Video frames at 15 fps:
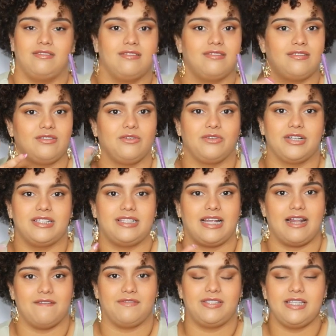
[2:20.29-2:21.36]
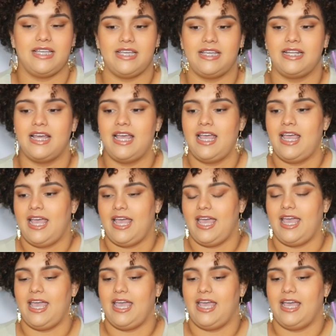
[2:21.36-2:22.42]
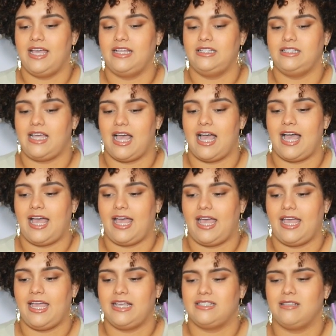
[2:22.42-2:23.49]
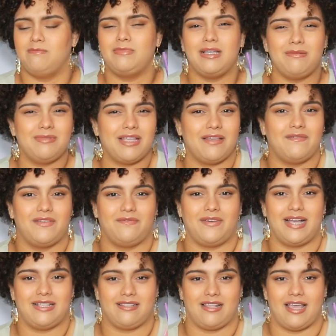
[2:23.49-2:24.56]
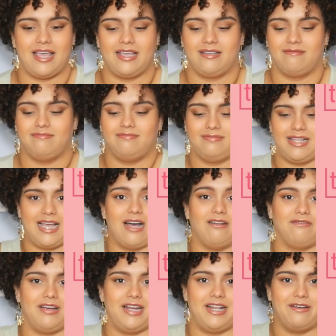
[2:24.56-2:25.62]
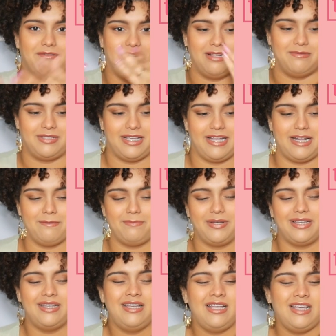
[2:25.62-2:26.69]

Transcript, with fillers: stories that I've seen and I sometimes give advice like like I'll write it while I'm saying it, but